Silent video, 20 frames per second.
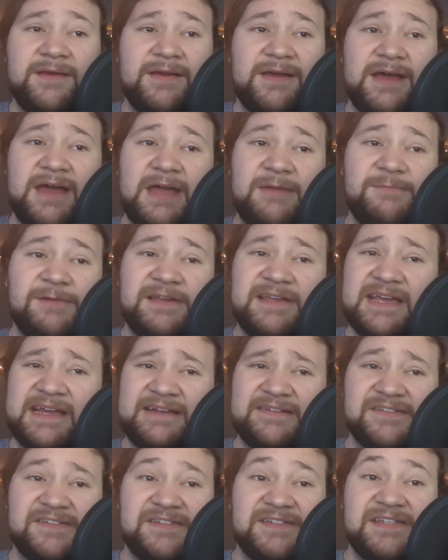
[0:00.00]
"I've been
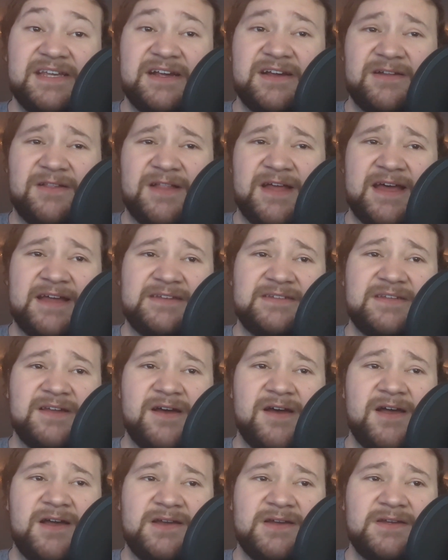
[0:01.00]
getting sick a lot,
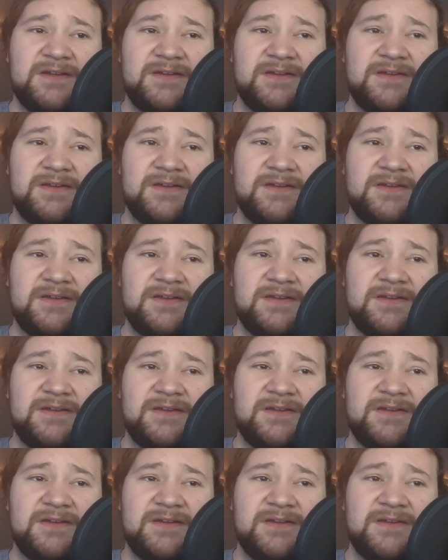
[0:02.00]
Doc."